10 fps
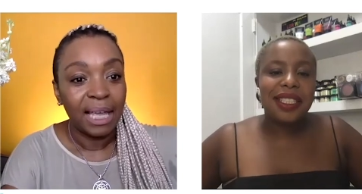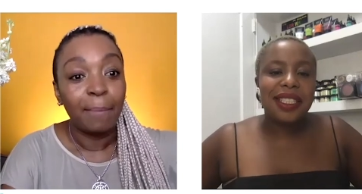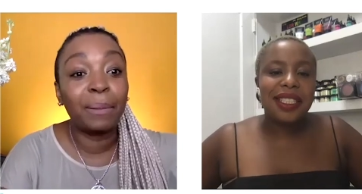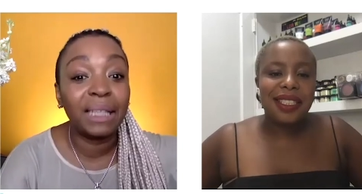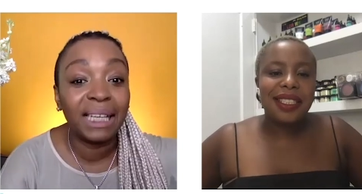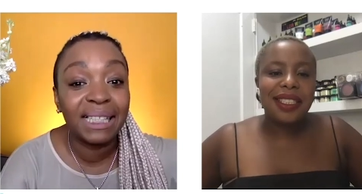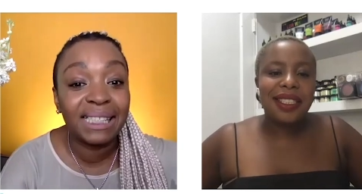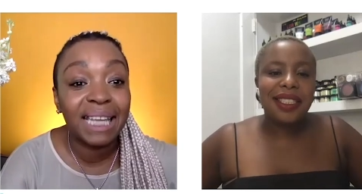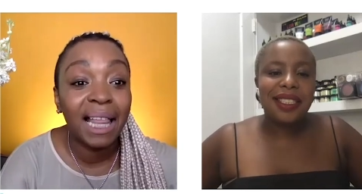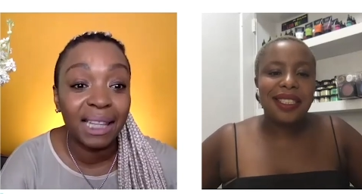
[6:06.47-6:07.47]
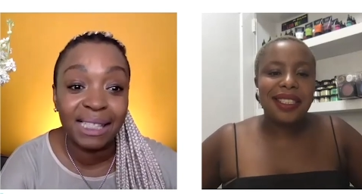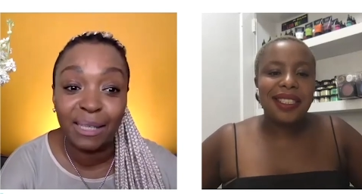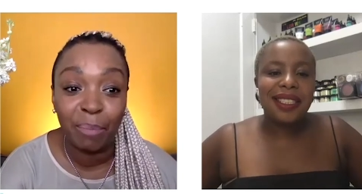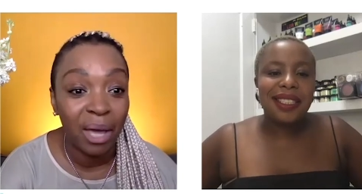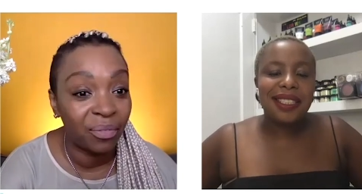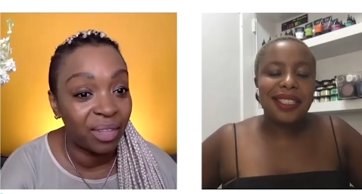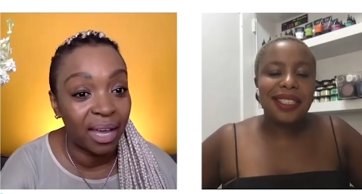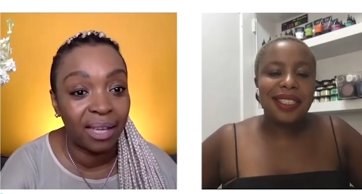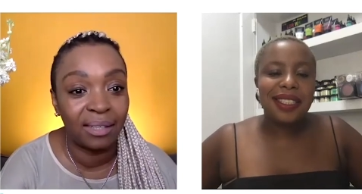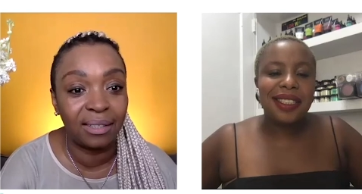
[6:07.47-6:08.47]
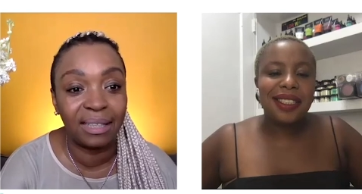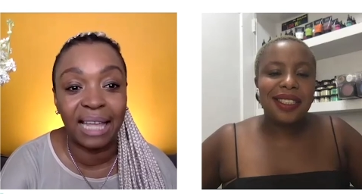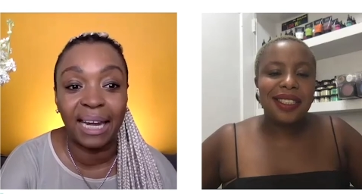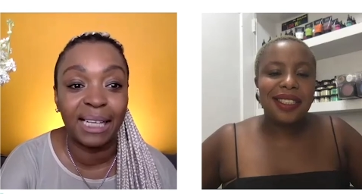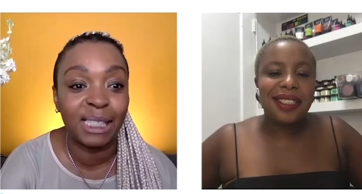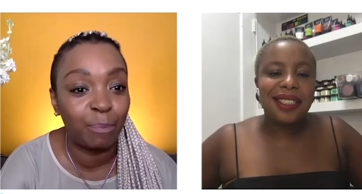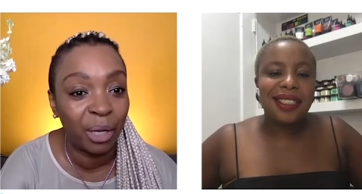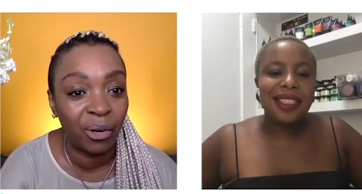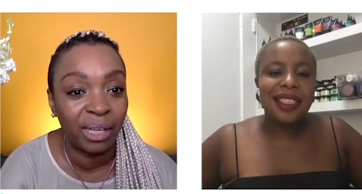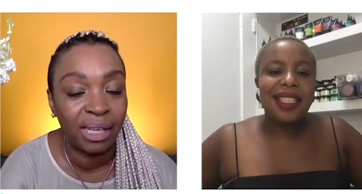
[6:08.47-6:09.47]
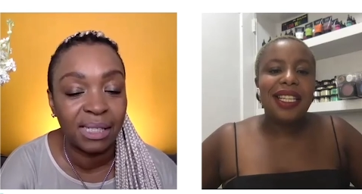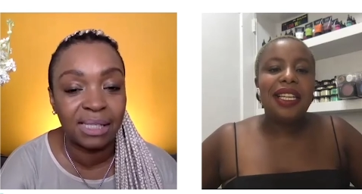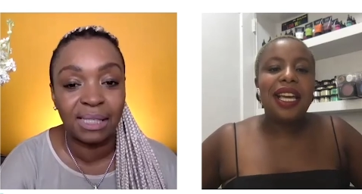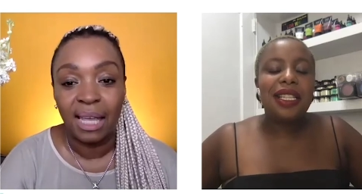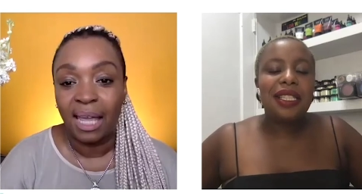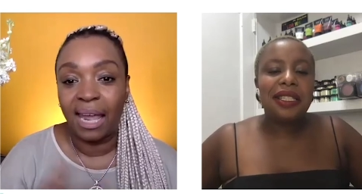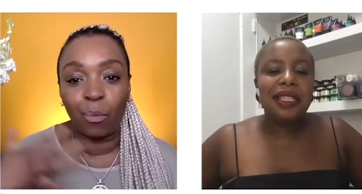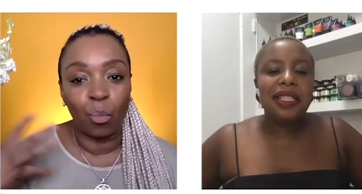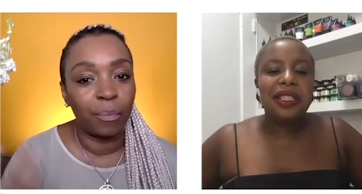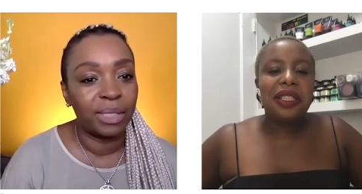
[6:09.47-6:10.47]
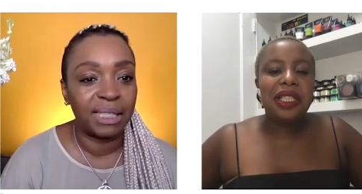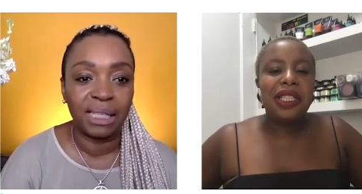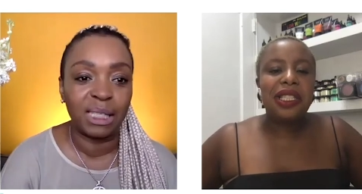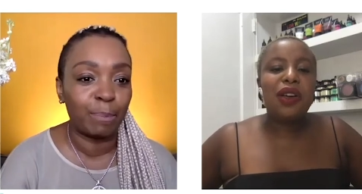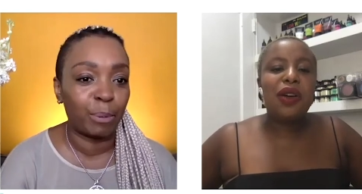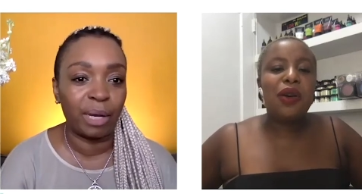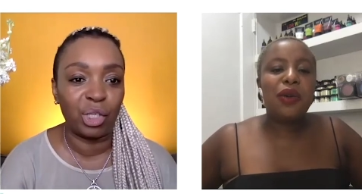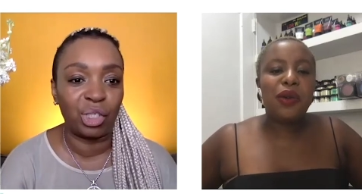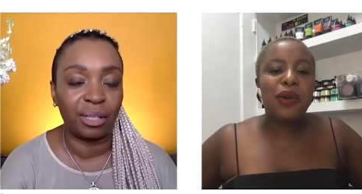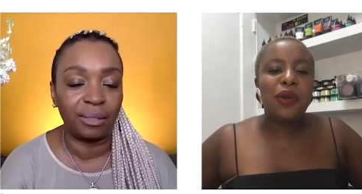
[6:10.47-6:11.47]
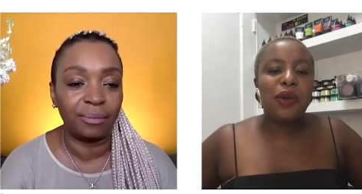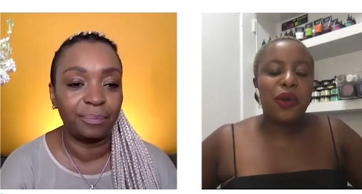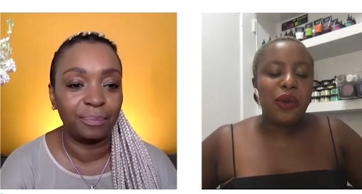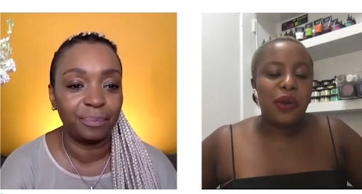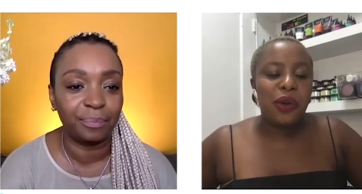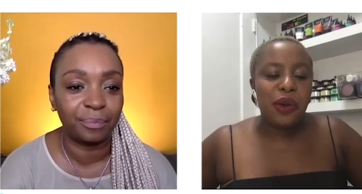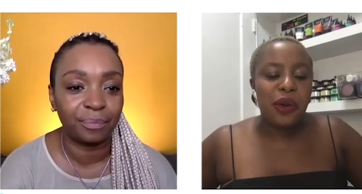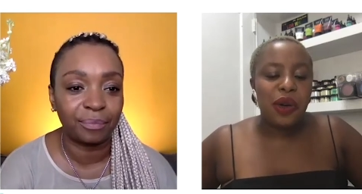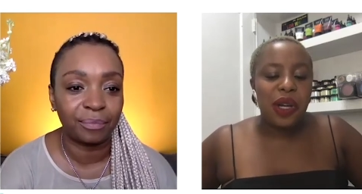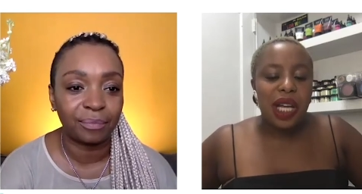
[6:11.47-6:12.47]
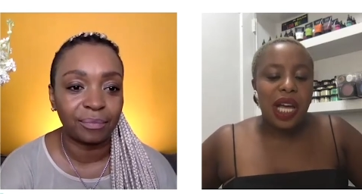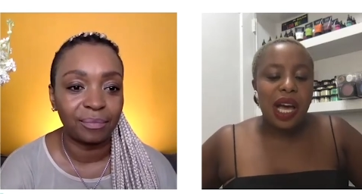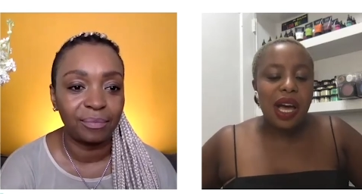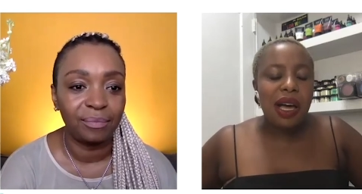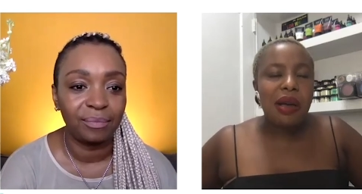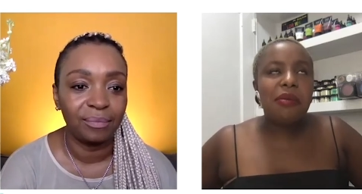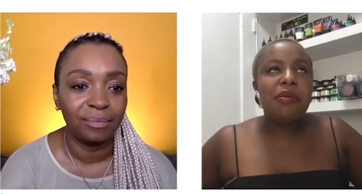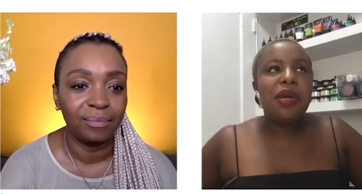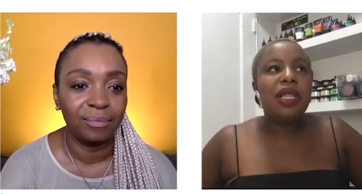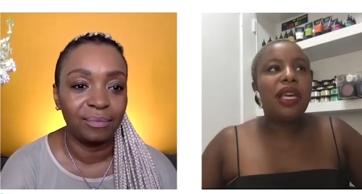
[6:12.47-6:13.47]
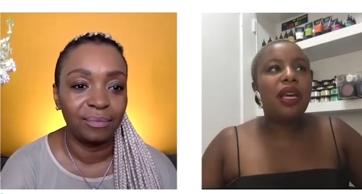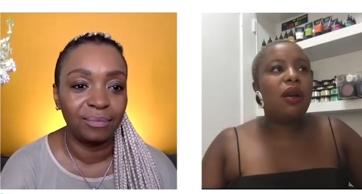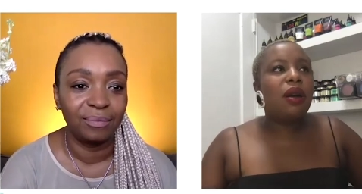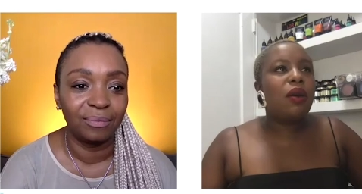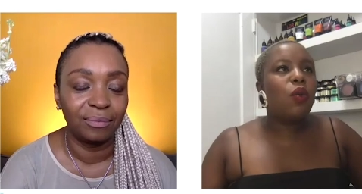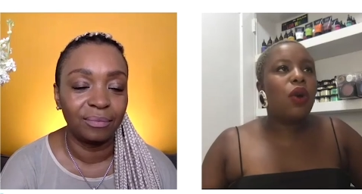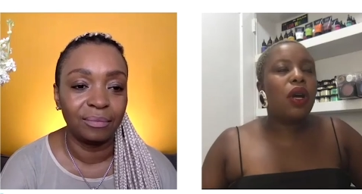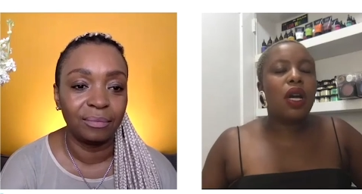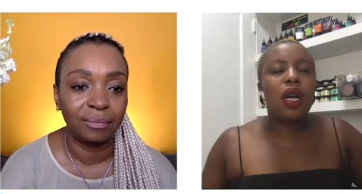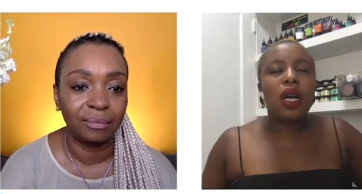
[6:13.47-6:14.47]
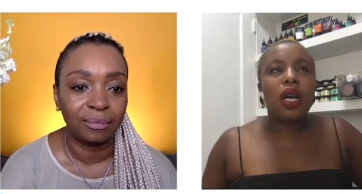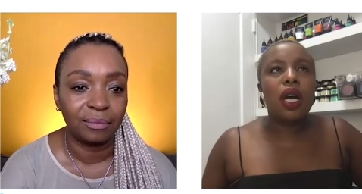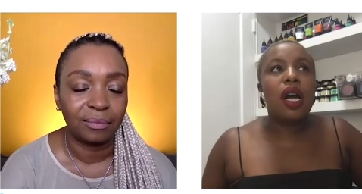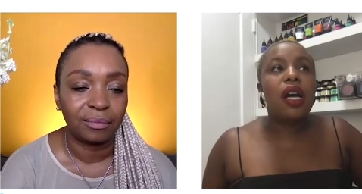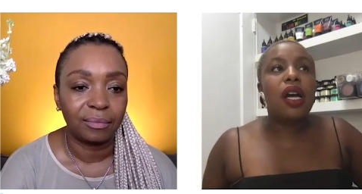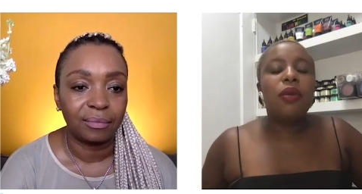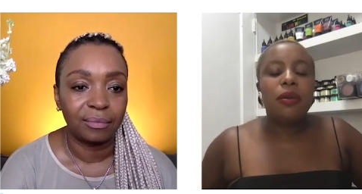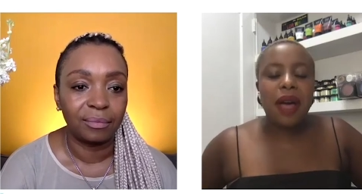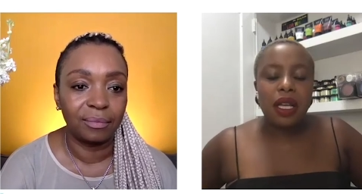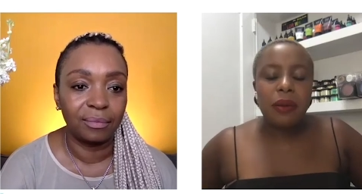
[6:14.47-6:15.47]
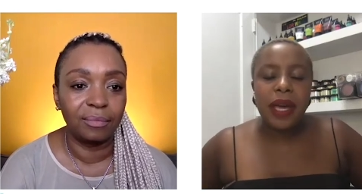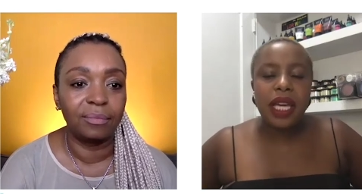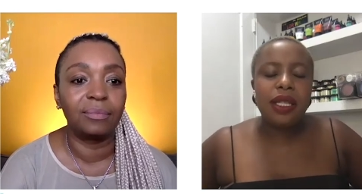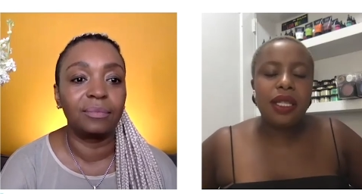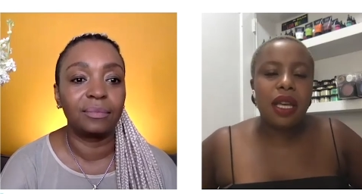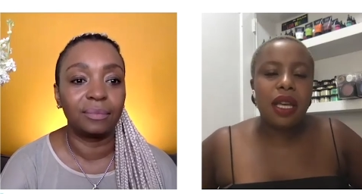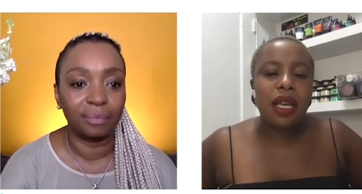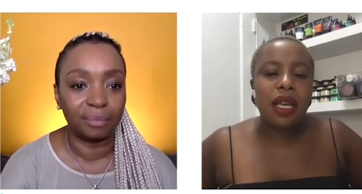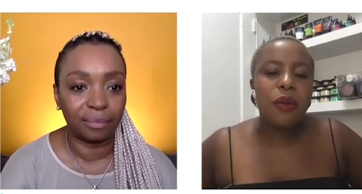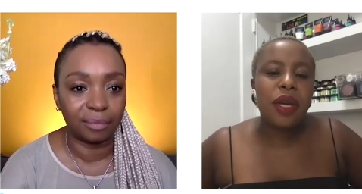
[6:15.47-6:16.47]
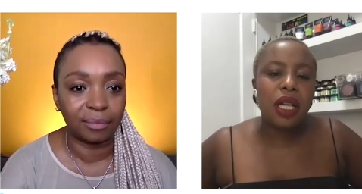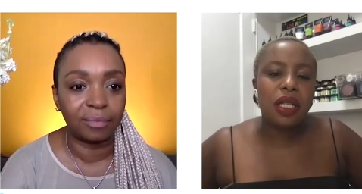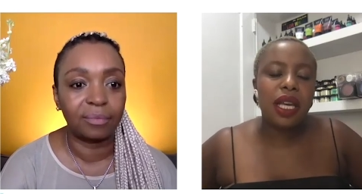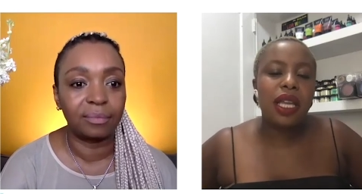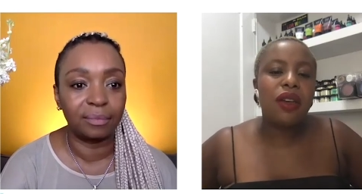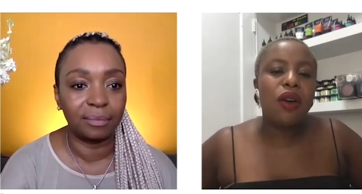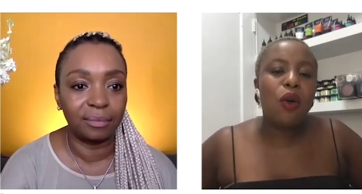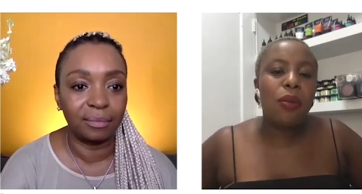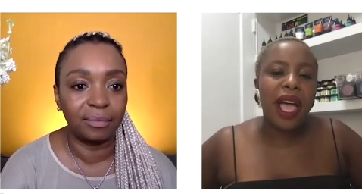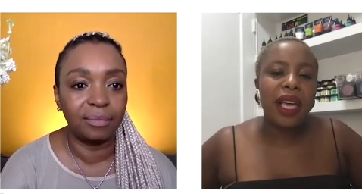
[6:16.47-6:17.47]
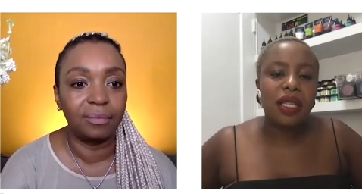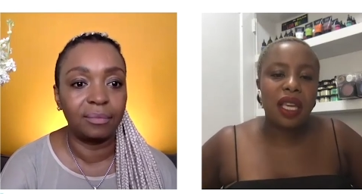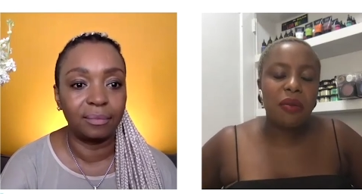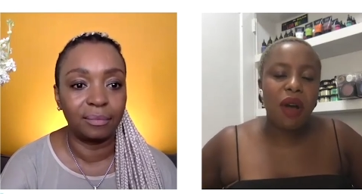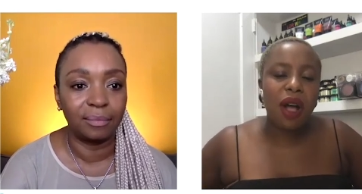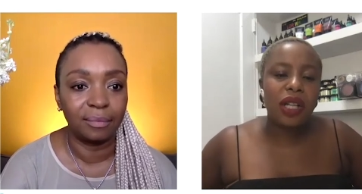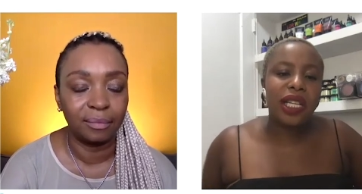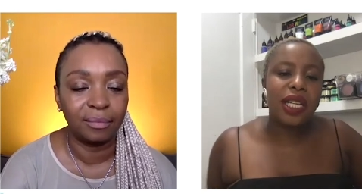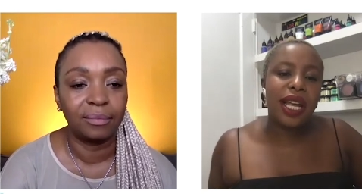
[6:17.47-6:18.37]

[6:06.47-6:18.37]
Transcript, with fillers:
Speaker 1: Please tell us about that that experience and what was so, the inspiration.
Speaker 2: Um, there were a couple of body paints uh, for Beyonce and the whole Black is King project, and I